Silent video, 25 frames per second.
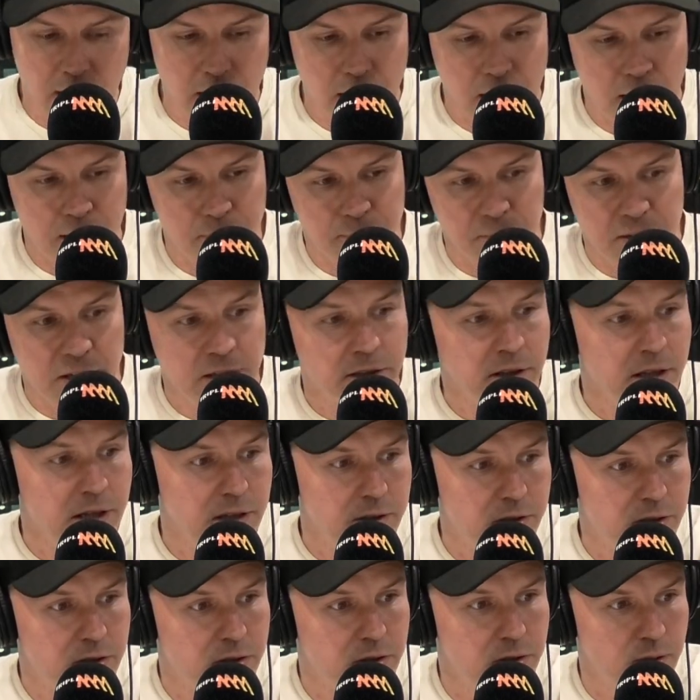
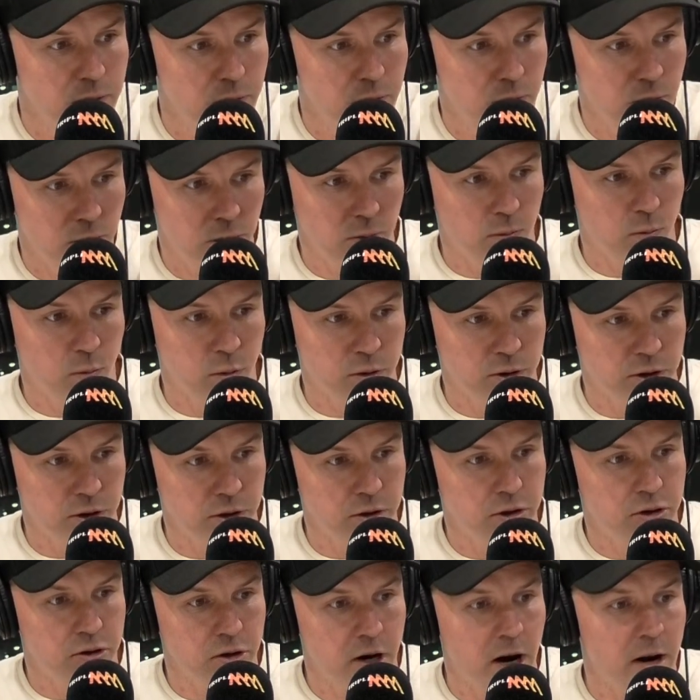Ilias was
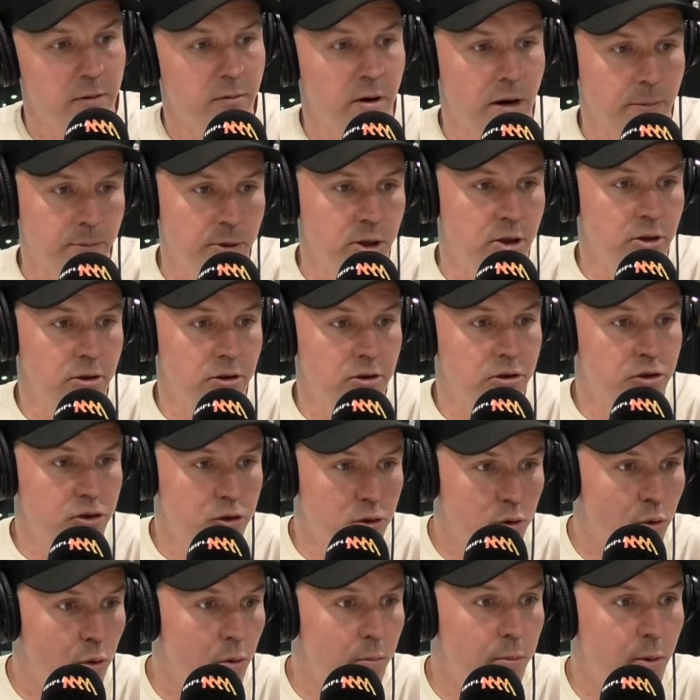an Australian Rugby Union
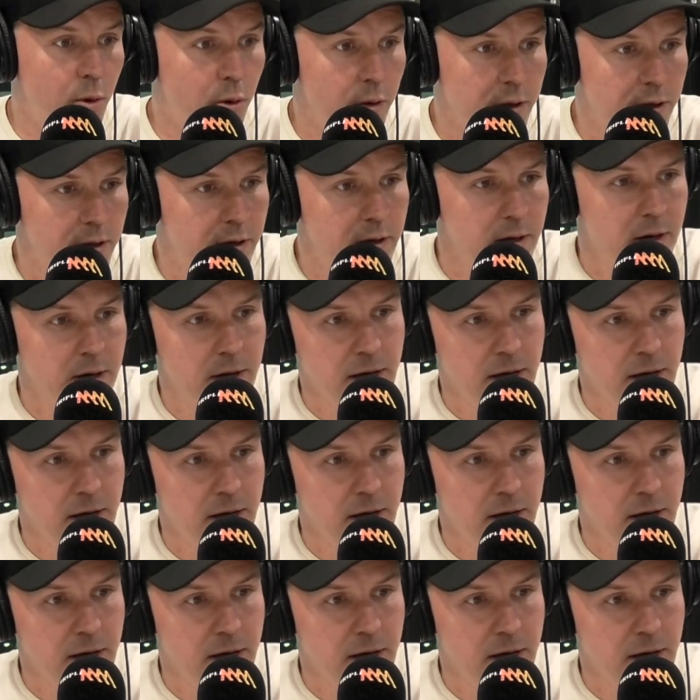schoolboy,